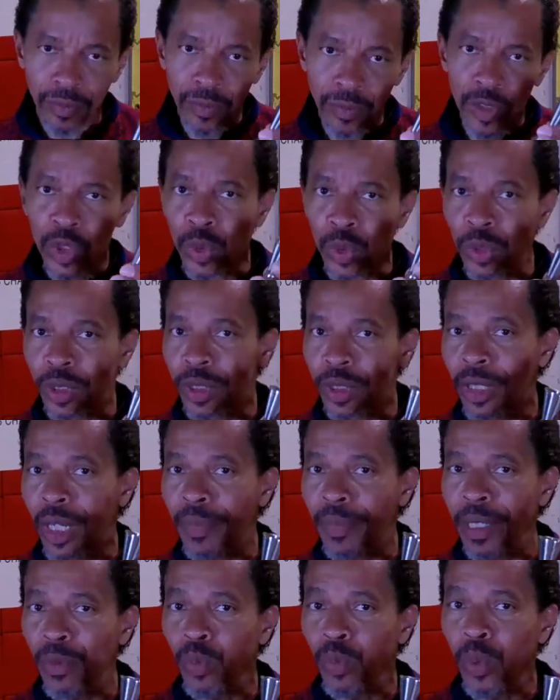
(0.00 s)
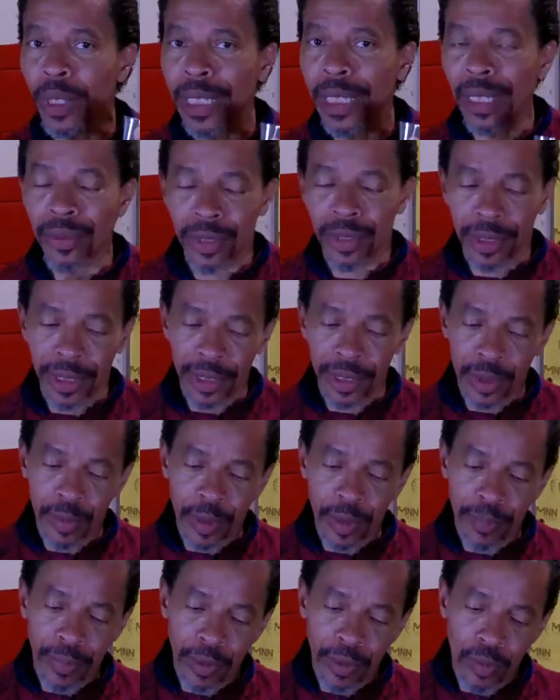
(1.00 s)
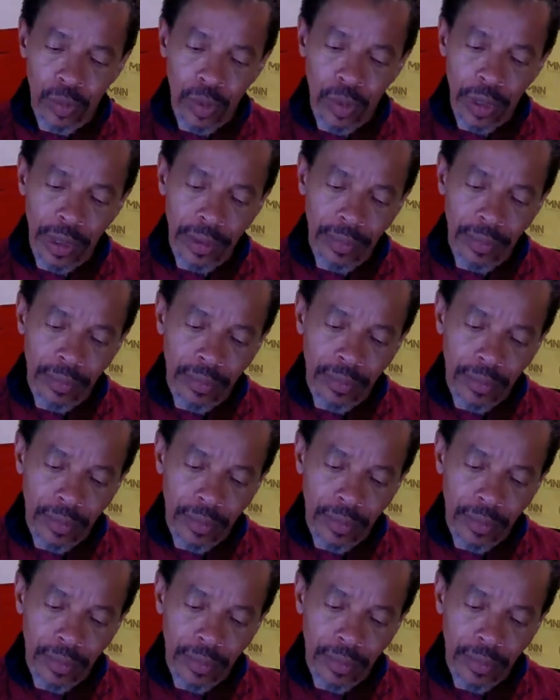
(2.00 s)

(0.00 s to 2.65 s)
So at the top I have 1 ounce there. So we're going to put 1.